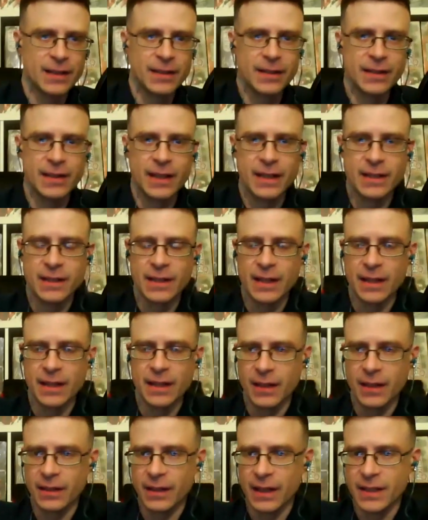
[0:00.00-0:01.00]
And
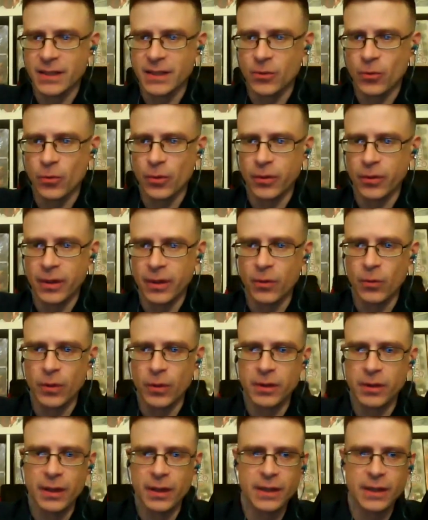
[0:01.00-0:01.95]
that's the whole thing with it.